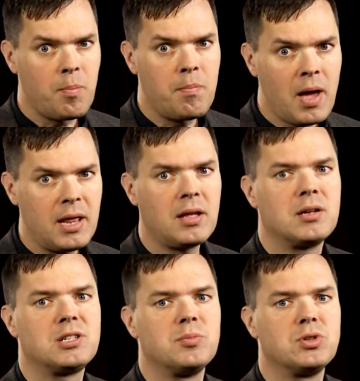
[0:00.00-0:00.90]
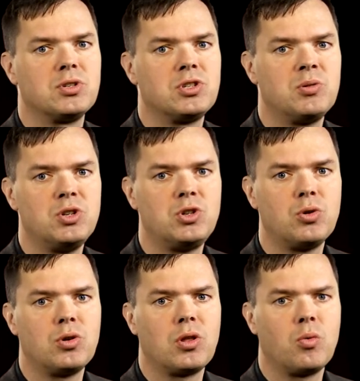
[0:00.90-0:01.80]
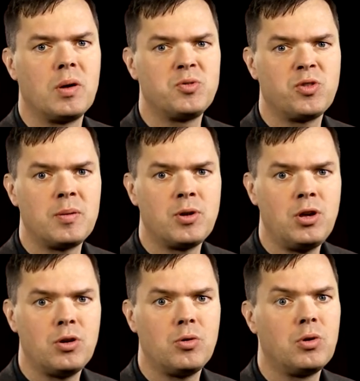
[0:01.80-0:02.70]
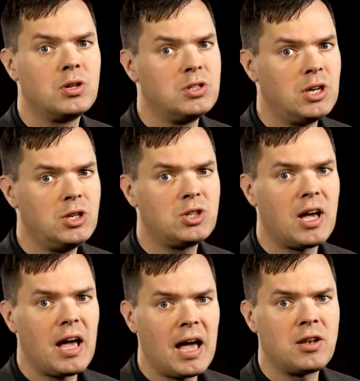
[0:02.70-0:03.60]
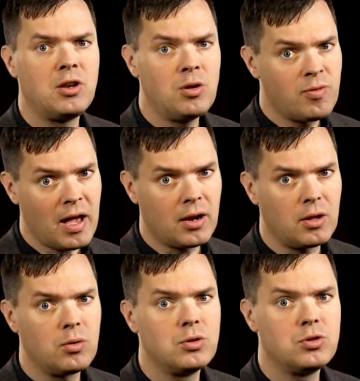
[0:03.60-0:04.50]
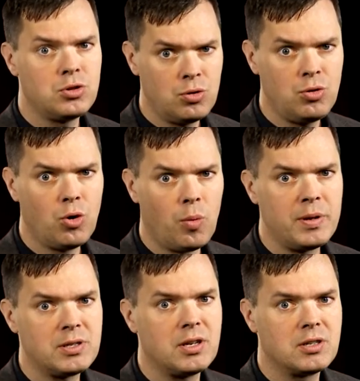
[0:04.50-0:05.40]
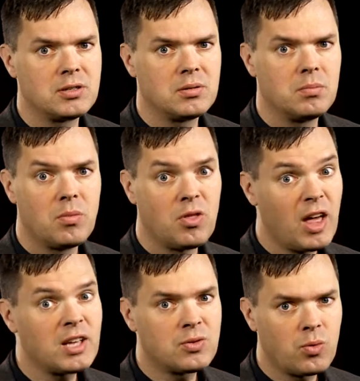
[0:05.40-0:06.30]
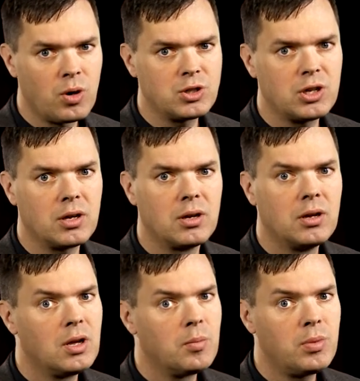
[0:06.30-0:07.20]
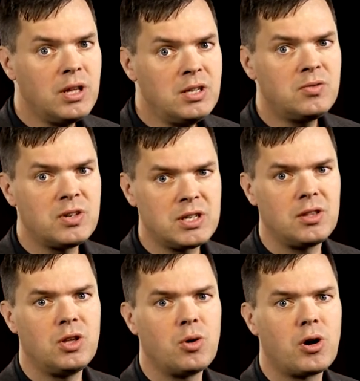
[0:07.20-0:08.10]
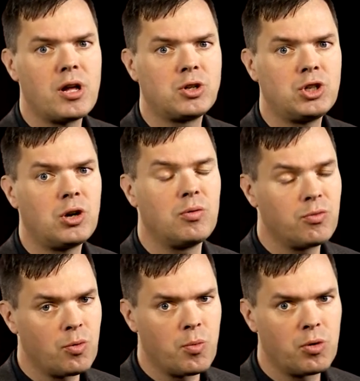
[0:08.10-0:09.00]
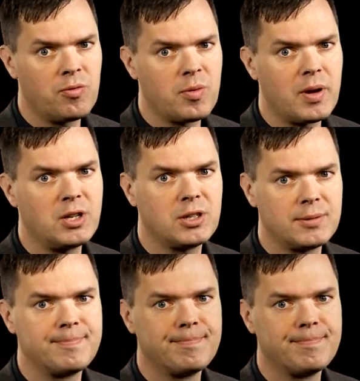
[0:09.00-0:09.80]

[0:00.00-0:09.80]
many customers to ensure that WebSphere MQ continues to add new value to your business. Thanks for watching. Please visit the URL shown for more information.